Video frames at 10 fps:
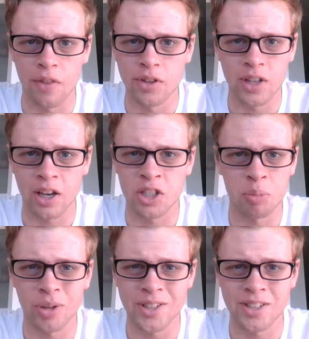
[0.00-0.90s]
There's like a
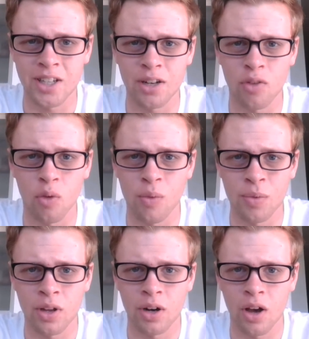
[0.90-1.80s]
split scene of a
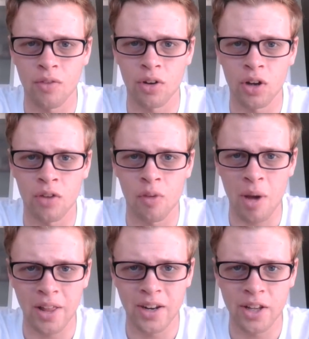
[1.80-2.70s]
woman of a
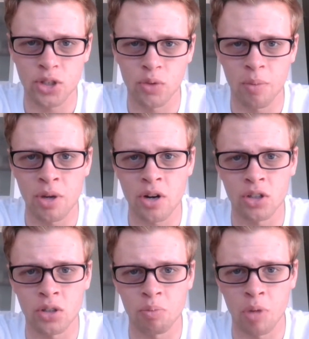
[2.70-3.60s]
ballet dancer ripping
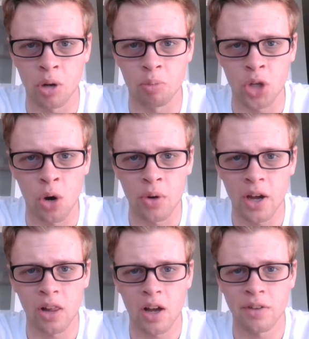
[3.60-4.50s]
her
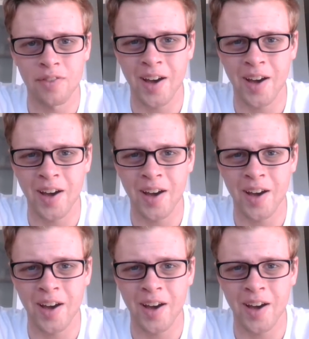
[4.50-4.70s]
toenail off.